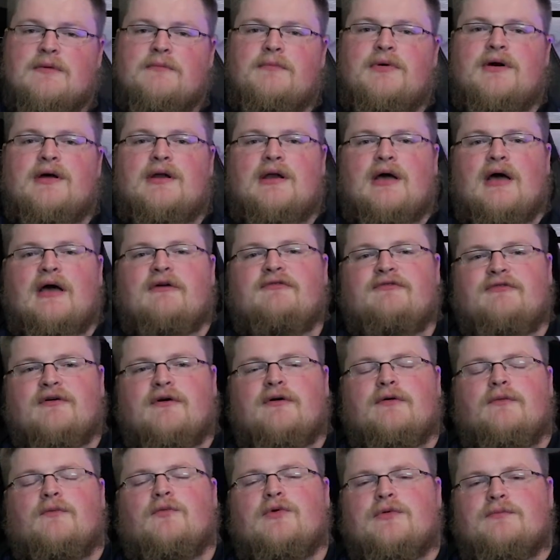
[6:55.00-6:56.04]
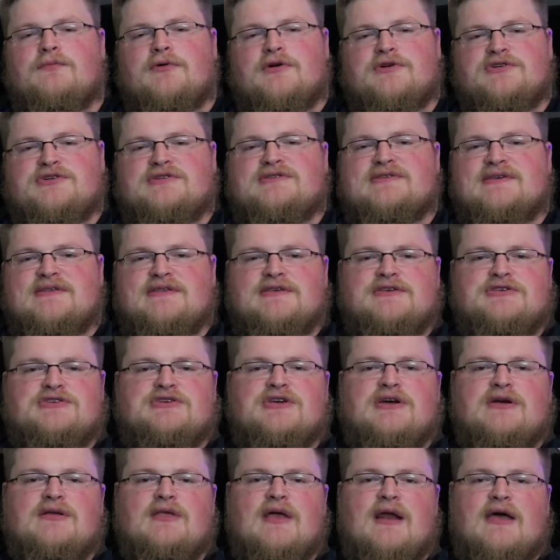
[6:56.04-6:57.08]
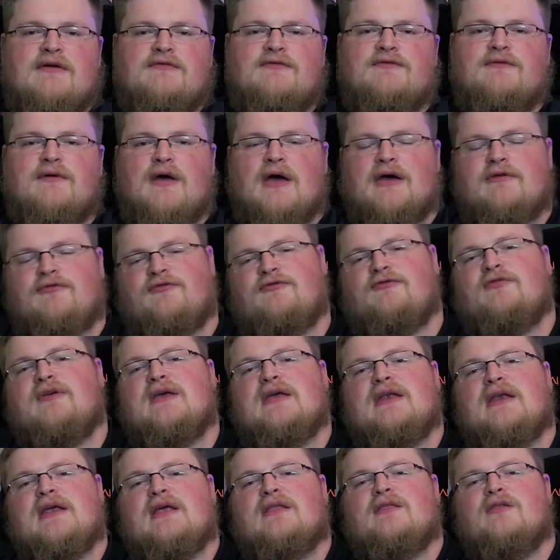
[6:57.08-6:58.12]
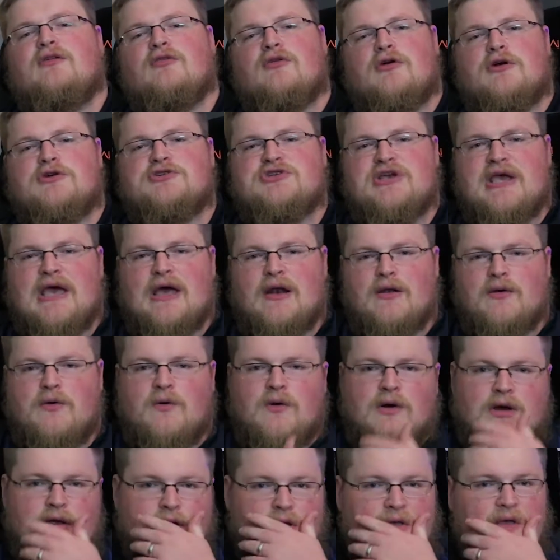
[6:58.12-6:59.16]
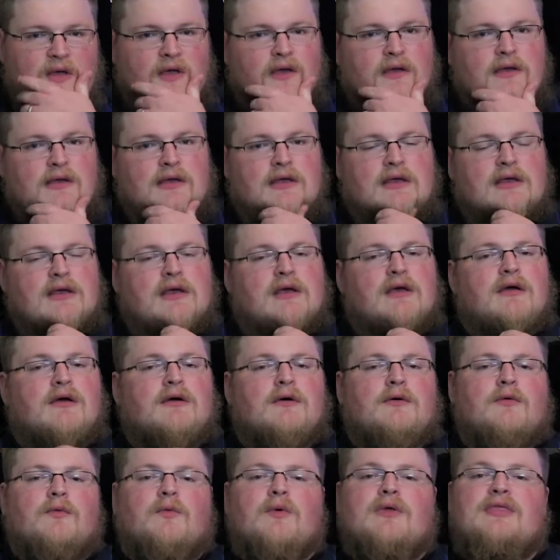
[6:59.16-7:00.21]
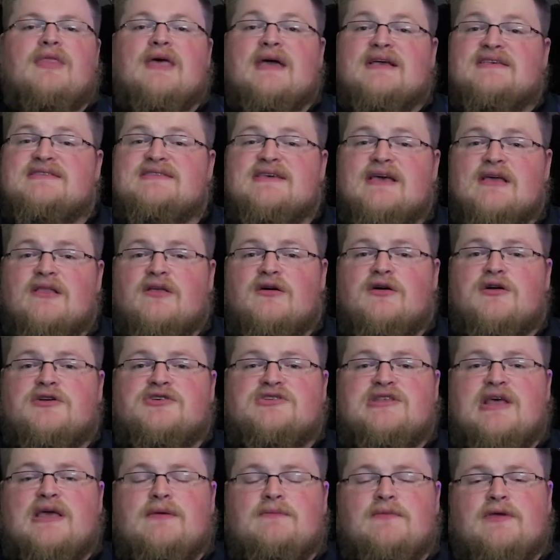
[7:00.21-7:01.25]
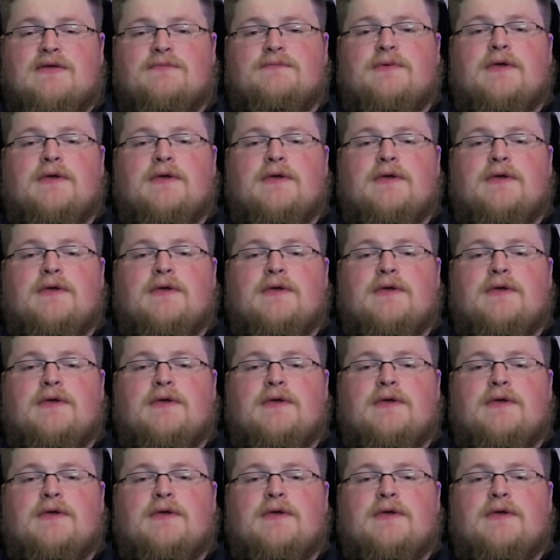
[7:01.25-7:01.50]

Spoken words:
But I felt when purchasing this chair that I fit in the large category. When they say large, they mean